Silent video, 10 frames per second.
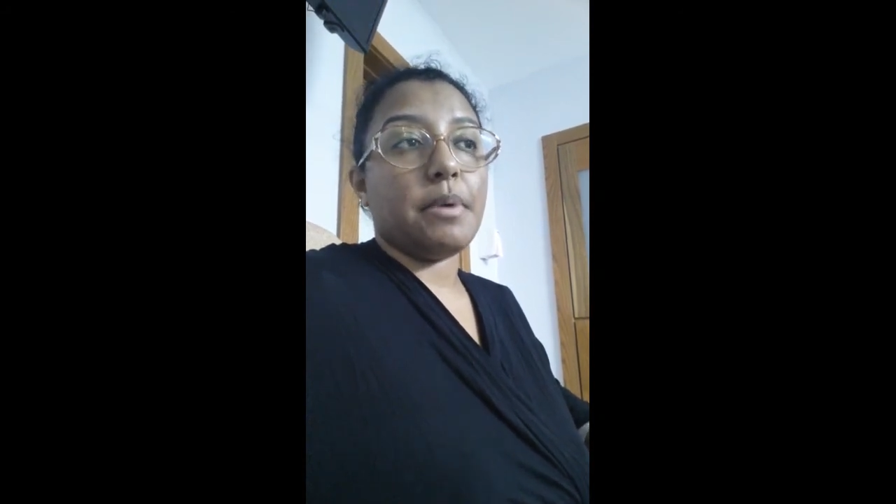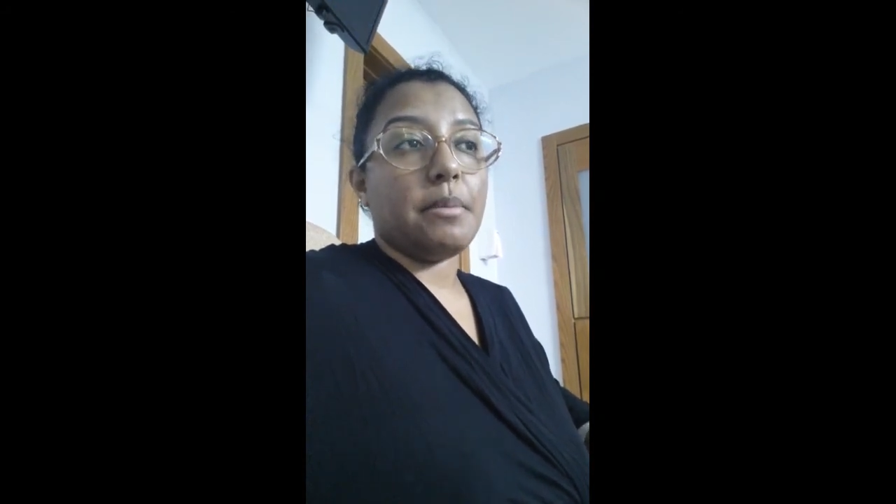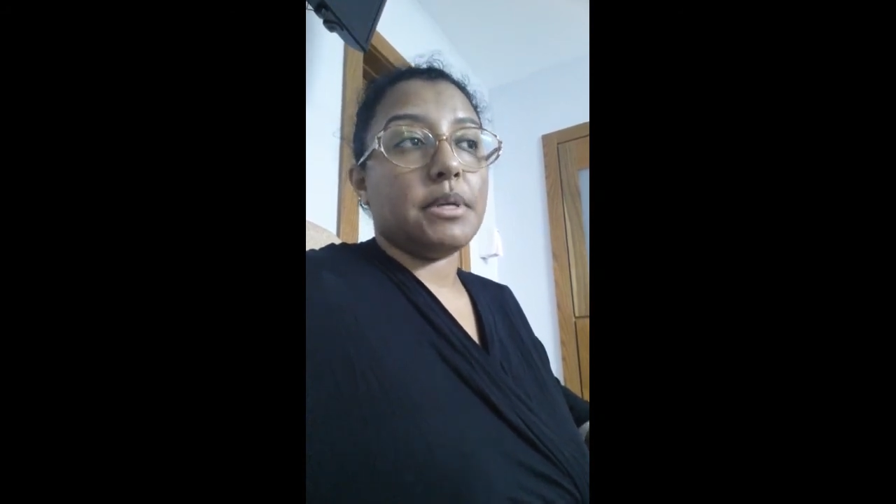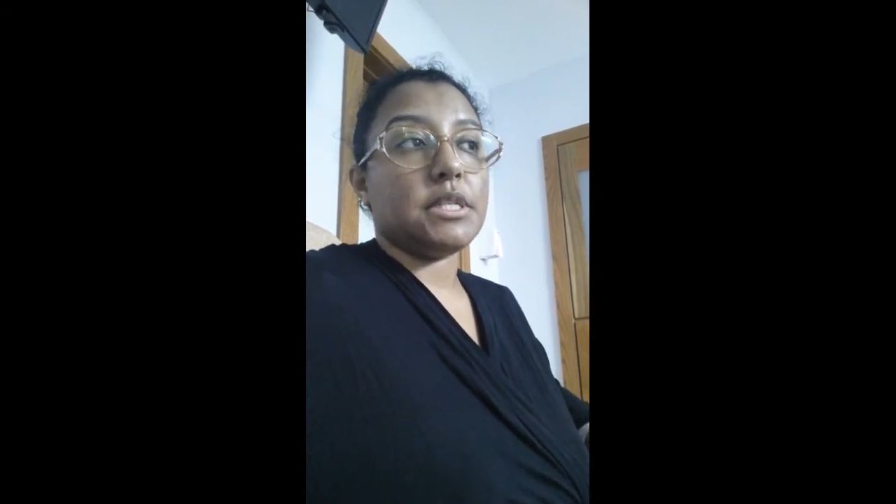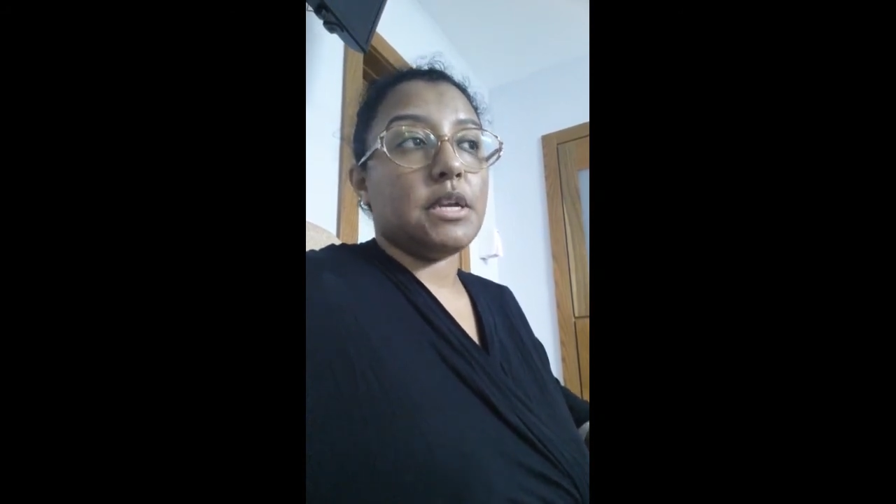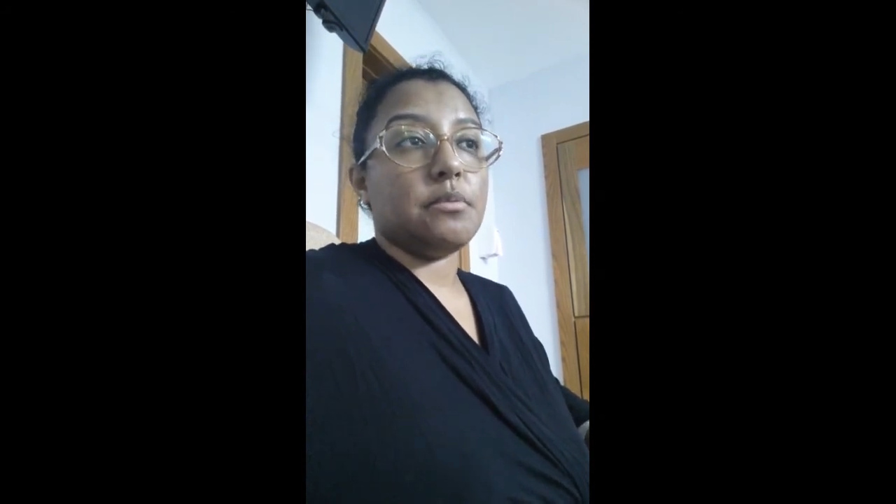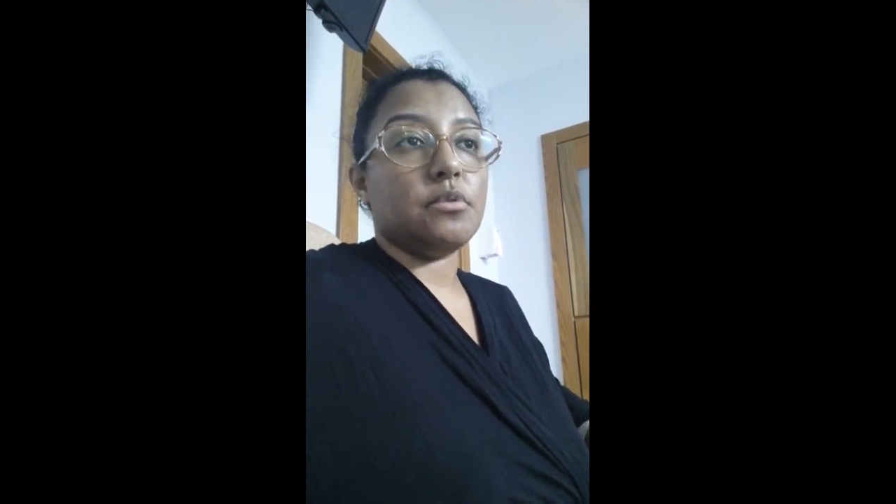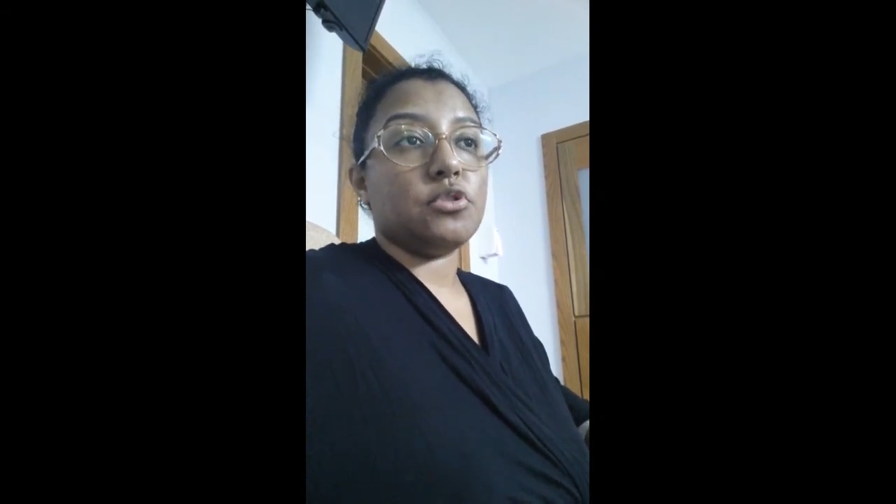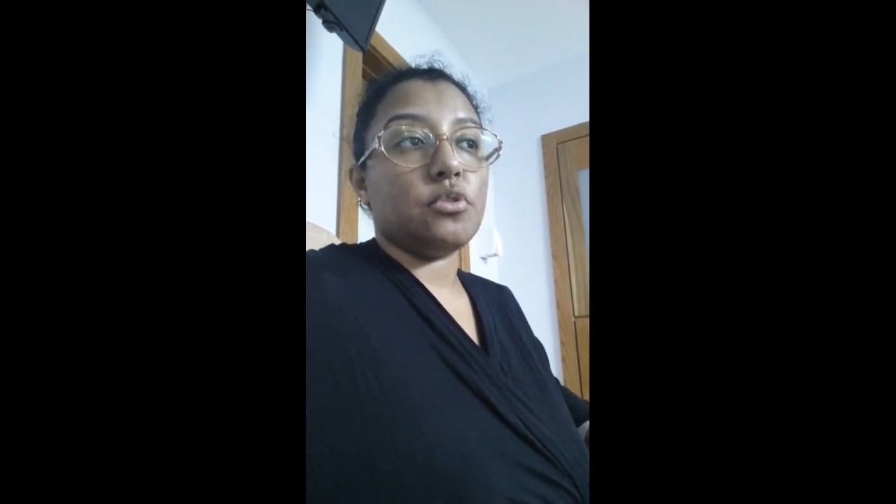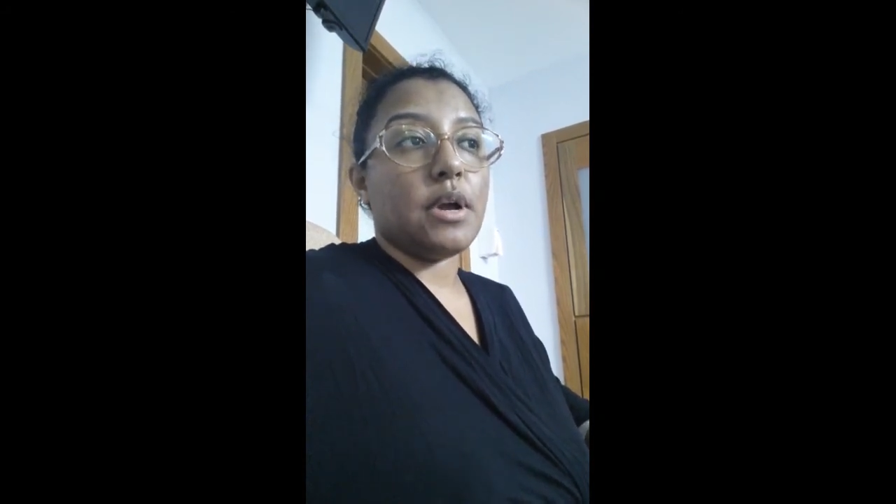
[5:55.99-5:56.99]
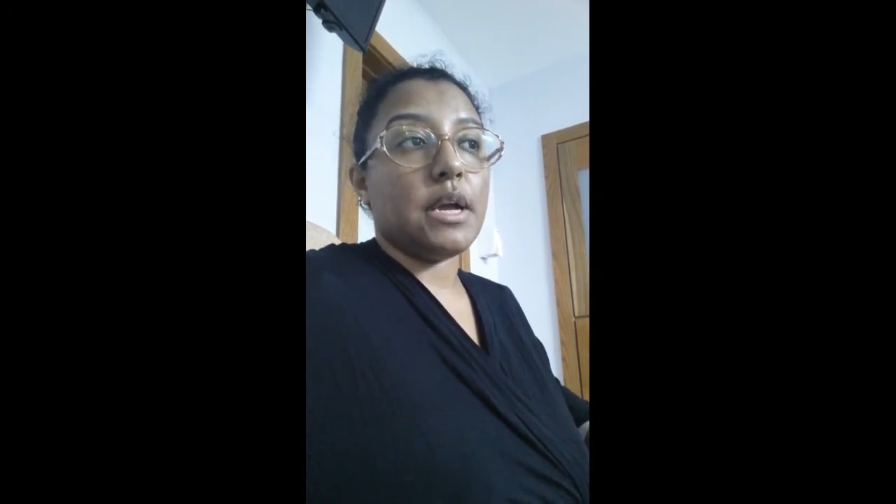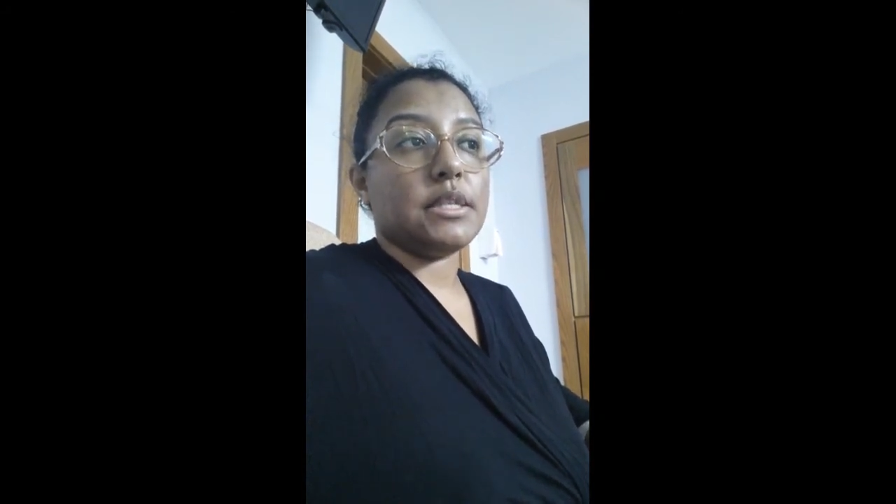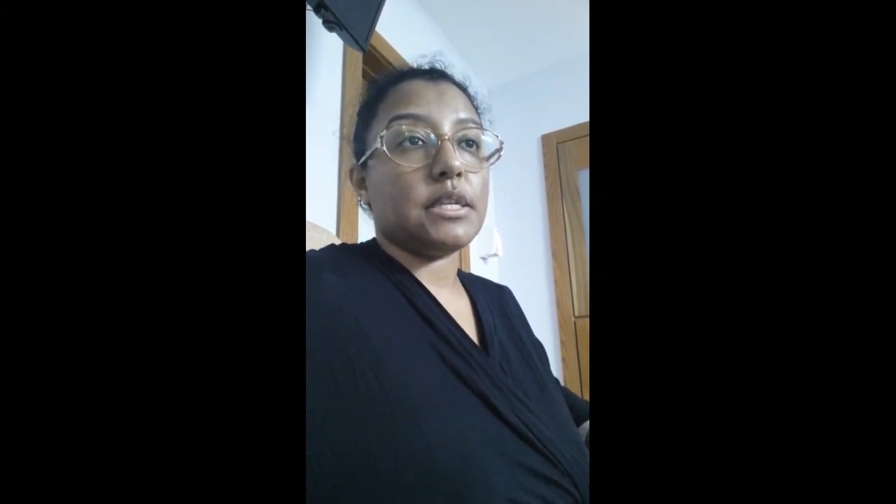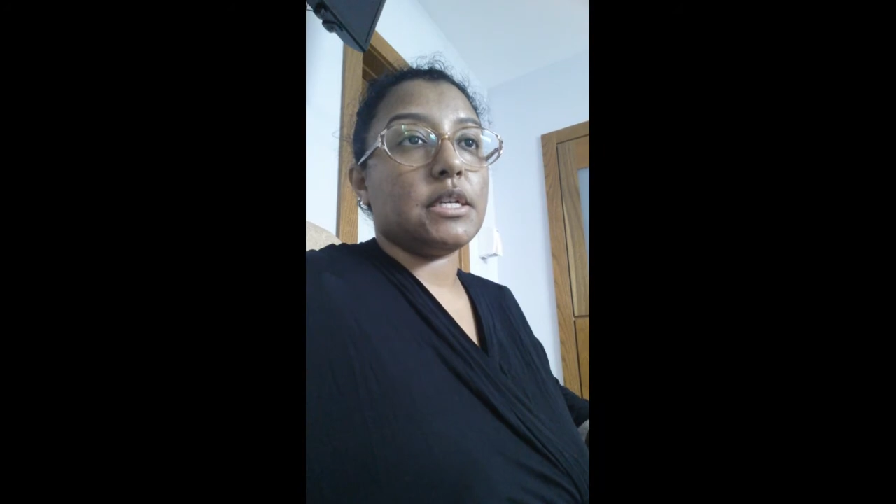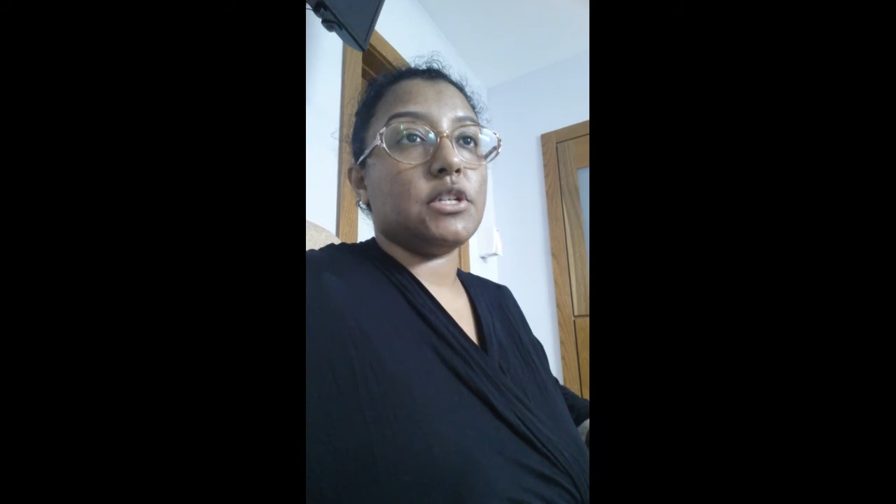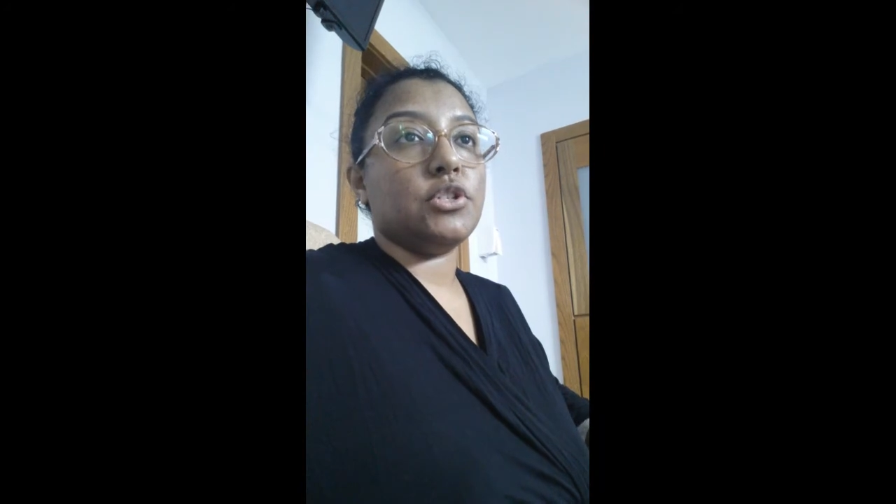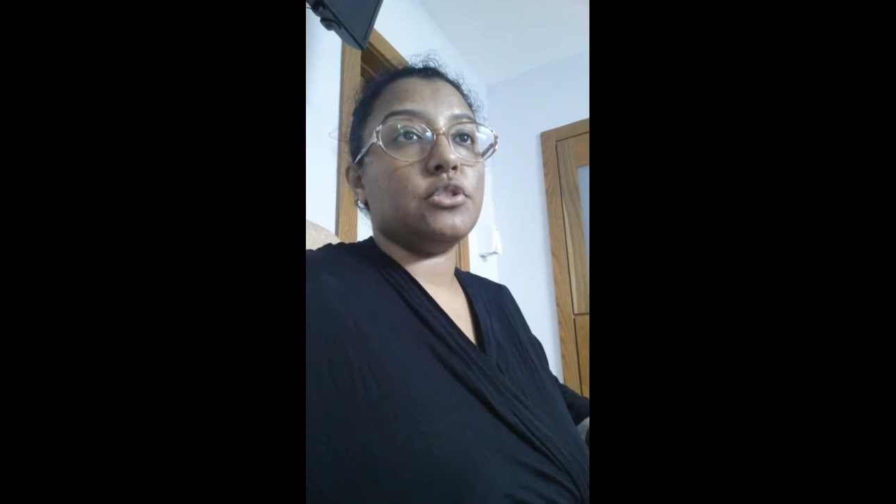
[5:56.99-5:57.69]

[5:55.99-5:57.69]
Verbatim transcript: by my table, so as I can,